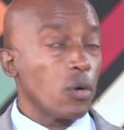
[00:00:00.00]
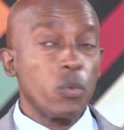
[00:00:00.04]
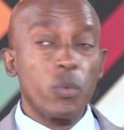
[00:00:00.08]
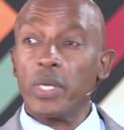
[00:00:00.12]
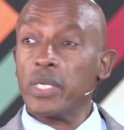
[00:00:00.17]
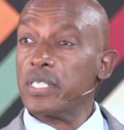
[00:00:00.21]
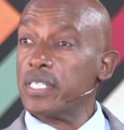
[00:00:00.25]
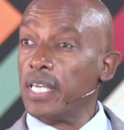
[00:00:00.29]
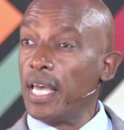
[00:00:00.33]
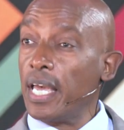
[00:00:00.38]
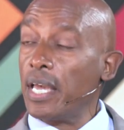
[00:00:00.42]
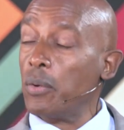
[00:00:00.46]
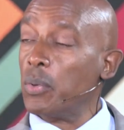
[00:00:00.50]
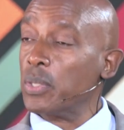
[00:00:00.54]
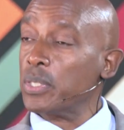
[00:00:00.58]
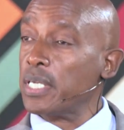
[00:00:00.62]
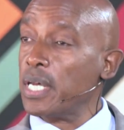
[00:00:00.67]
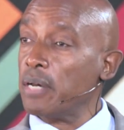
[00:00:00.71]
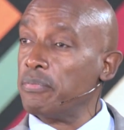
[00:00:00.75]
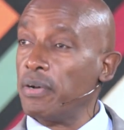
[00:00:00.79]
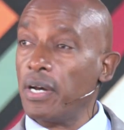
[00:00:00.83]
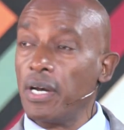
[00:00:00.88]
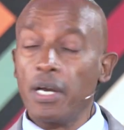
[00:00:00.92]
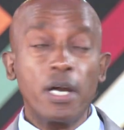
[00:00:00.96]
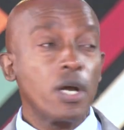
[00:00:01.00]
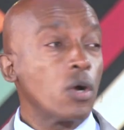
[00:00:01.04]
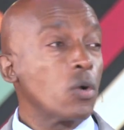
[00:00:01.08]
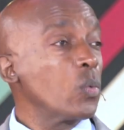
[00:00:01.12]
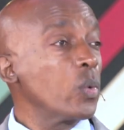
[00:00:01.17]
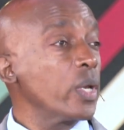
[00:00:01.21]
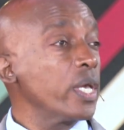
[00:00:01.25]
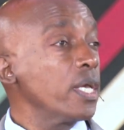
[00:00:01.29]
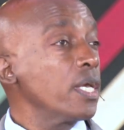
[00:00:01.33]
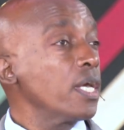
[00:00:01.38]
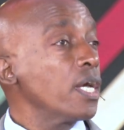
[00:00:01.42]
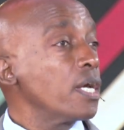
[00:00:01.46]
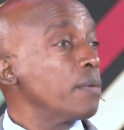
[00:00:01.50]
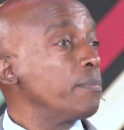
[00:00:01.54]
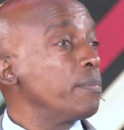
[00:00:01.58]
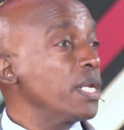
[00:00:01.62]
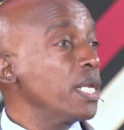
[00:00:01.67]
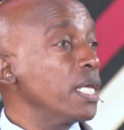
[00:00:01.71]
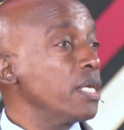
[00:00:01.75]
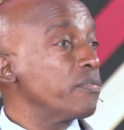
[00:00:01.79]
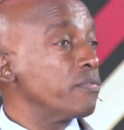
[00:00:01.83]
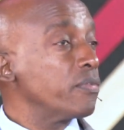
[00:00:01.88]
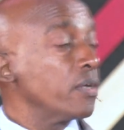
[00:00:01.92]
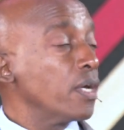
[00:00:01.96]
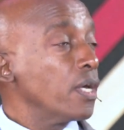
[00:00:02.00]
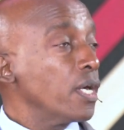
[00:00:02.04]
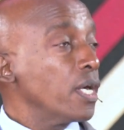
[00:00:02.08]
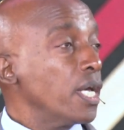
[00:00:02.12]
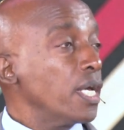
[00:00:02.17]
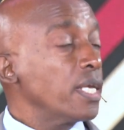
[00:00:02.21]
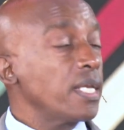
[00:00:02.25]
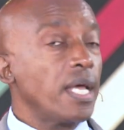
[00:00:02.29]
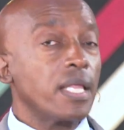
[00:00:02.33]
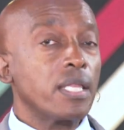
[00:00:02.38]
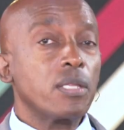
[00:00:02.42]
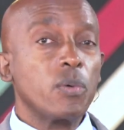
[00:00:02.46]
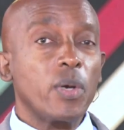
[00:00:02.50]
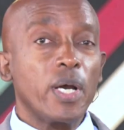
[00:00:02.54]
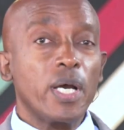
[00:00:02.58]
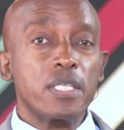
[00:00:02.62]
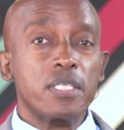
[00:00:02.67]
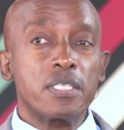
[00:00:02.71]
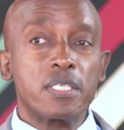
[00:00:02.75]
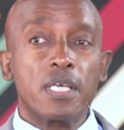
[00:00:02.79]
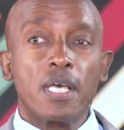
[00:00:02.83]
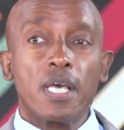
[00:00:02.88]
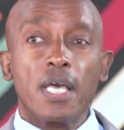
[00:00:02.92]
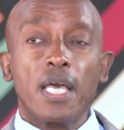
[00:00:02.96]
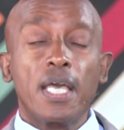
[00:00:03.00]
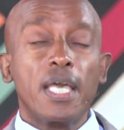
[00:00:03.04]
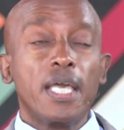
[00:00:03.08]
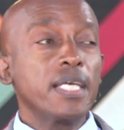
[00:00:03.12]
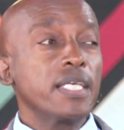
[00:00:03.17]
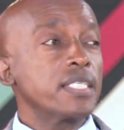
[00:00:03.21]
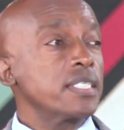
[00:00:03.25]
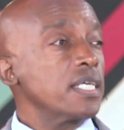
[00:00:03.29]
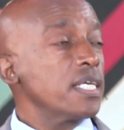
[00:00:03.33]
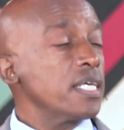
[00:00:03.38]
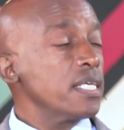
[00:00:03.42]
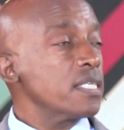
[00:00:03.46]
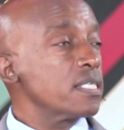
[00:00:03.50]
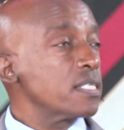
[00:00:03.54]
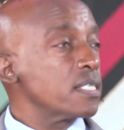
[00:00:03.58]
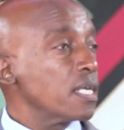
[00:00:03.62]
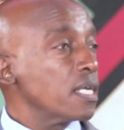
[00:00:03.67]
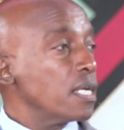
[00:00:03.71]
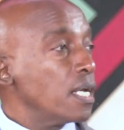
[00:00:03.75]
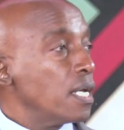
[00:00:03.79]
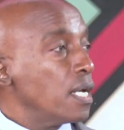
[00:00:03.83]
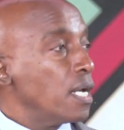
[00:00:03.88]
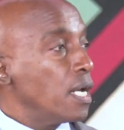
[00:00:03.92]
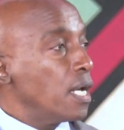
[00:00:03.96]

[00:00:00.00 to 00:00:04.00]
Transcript: we say whatever we believe. In other words, it is